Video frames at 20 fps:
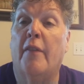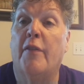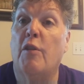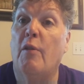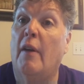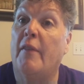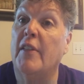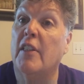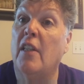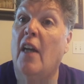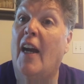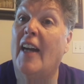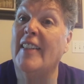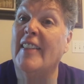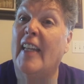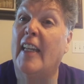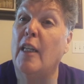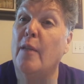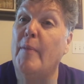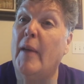if you haven't talked
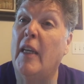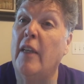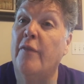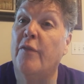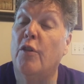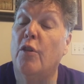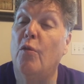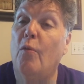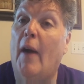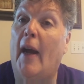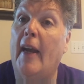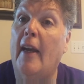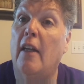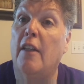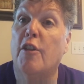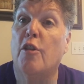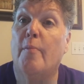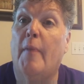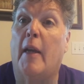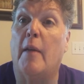to anybody for a
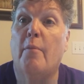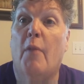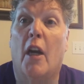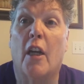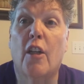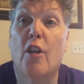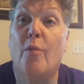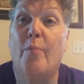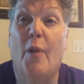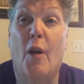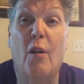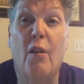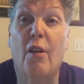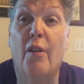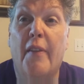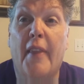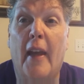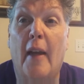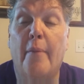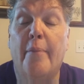while, you might Marco
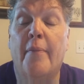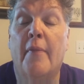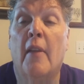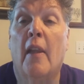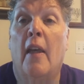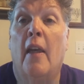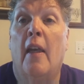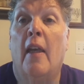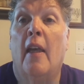Polo them.